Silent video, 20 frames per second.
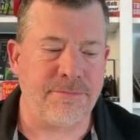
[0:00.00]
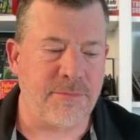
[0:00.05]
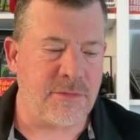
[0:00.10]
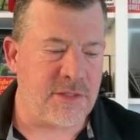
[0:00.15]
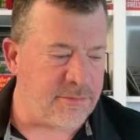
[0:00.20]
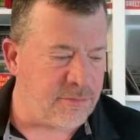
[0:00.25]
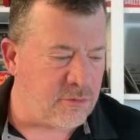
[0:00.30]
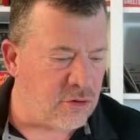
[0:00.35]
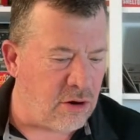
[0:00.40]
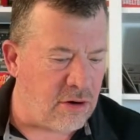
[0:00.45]

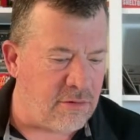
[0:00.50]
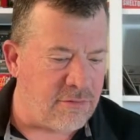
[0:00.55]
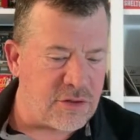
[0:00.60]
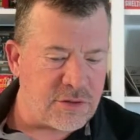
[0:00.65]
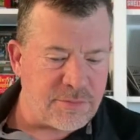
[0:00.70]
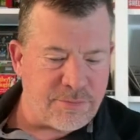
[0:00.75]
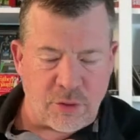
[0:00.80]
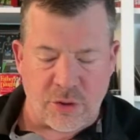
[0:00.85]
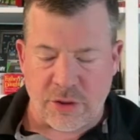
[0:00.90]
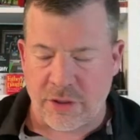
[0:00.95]
Tim Grover's
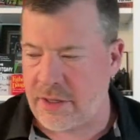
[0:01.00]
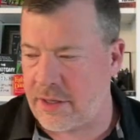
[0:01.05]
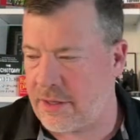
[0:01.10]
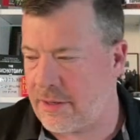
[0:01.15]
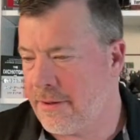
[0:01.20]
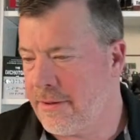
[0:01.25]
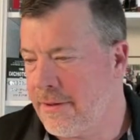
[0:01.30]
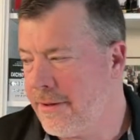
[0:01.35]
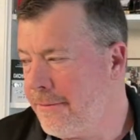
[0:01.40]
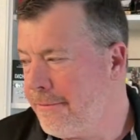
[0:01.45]
book,
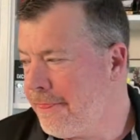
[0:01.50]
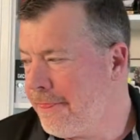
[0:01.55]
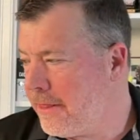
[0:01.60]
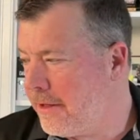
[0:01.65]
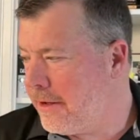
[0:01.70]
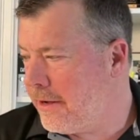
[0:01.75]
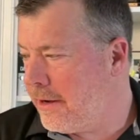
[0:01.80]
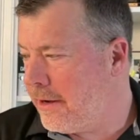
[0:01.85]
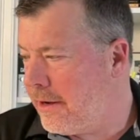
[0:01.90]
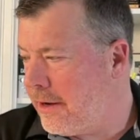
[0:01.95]

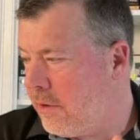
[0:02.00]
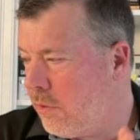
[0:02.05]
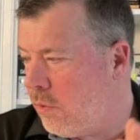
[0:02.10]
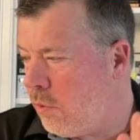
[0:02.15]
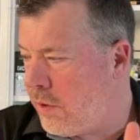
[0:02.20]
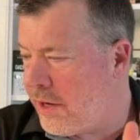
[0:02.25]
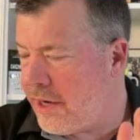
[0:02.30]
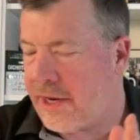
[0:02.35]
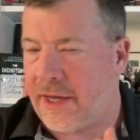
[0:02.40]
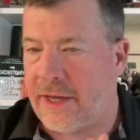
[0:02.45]

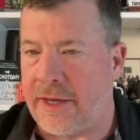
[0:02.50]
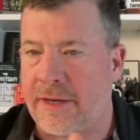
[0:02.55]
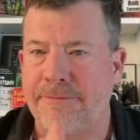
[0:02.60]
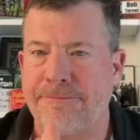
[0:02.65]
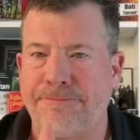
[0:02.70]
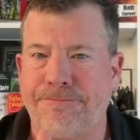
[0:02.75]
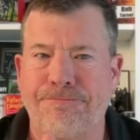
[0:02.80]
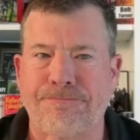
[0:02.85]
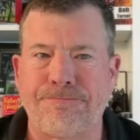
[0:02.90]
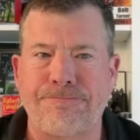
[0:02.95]
Winning,
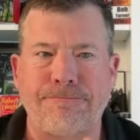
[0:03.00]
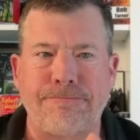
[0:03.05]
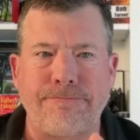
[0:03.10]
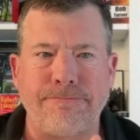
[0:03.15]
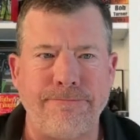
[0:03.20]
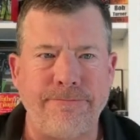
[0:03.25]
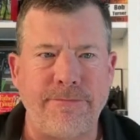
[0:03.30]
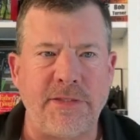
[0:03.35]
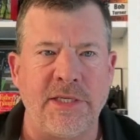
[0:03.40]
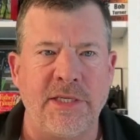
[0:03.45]

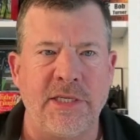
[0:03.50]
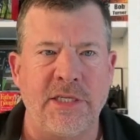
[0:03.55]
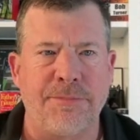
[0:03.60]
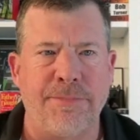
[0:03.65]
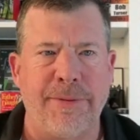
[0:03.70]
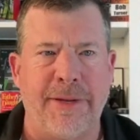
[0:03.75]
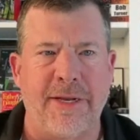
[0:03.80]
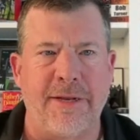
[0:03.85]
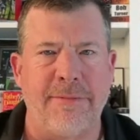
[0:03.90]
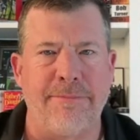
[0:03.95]
has
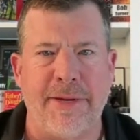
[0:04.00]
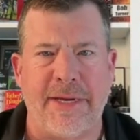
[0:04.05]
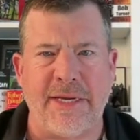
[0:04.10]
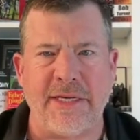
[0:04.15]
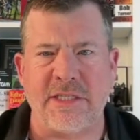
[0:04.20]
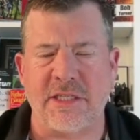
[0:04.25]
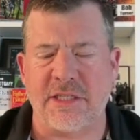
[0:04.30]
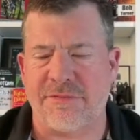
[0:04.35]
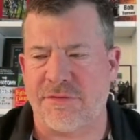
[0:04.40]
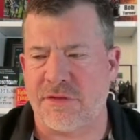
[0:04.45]
been the
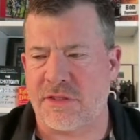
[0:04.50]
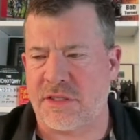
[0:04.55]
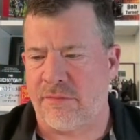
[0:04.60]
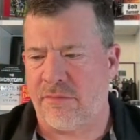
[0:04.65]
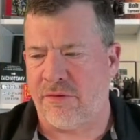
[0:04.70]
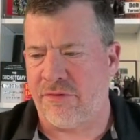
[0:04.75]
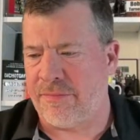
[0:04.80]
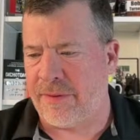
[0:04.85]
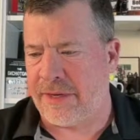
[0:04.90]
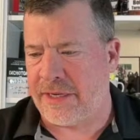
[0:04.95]
basis for some
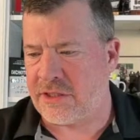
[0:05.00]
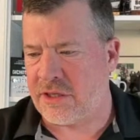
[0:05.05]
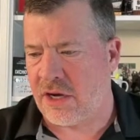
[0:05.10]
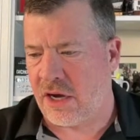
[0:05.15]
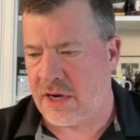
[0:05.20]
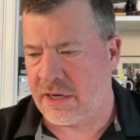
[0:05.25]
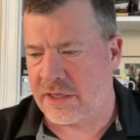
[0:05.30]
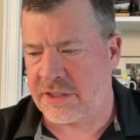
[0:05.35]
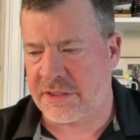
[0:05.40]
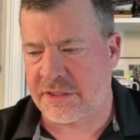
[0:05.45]
of my
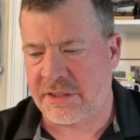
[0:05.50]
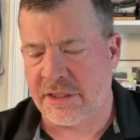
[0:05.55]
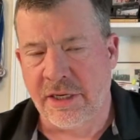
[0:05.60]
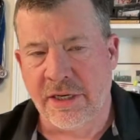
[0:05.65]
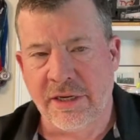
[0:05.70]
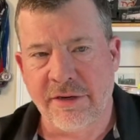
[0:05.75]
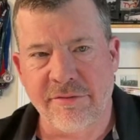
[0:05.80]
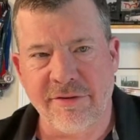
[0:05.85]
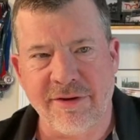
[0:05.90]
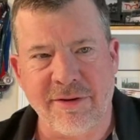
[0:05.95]
talks.
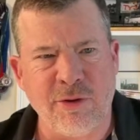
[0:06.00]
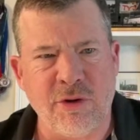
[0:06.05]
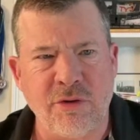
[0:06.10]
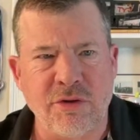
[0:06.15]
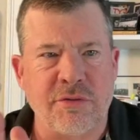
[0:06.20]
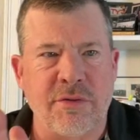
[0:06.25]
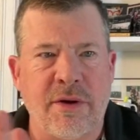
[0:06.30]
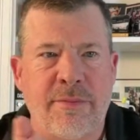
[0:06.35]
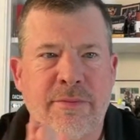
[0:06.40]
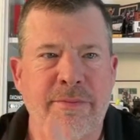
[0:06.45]
I'm
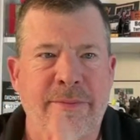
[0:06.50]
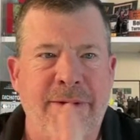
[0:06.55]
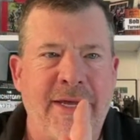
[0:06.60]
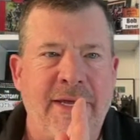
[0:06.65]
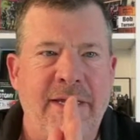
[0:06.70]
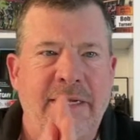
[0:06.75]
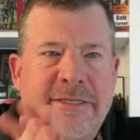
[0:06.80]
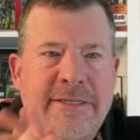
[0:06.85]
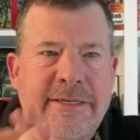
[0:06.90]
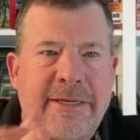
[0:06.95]
always rubbing my
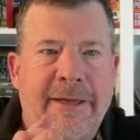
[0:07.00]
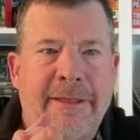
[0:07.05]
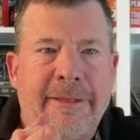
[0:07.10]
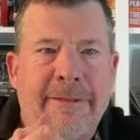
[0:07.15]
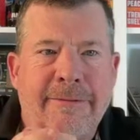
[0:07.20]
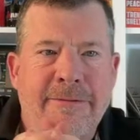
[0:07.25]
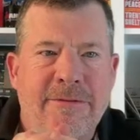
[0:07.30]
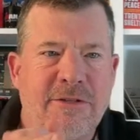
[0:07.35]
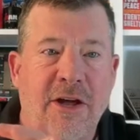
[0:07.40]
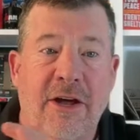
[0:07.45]
hands together.
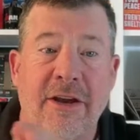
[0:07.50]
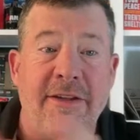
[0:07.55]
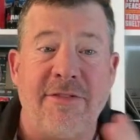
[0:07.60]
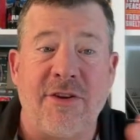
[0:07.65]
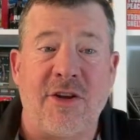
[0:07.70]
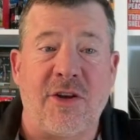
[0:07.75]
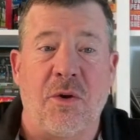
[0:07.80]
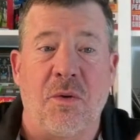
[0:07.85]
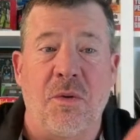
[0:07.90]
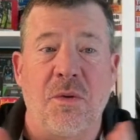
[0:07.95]
It's not
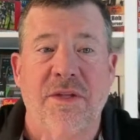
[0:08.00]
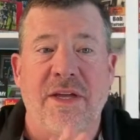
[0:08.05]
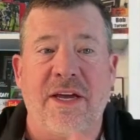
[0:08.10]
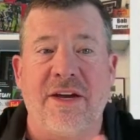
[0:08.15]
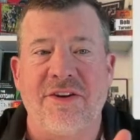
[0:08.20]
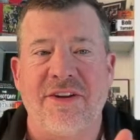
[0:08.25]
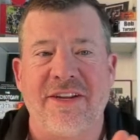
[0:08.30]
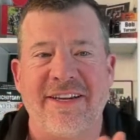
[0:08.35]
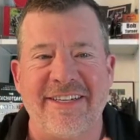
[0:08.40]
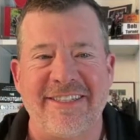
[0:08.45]
even cold
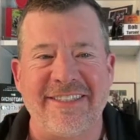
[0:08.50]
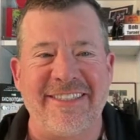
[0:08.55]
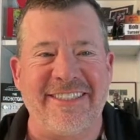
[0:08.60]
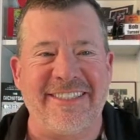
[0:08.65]
down here.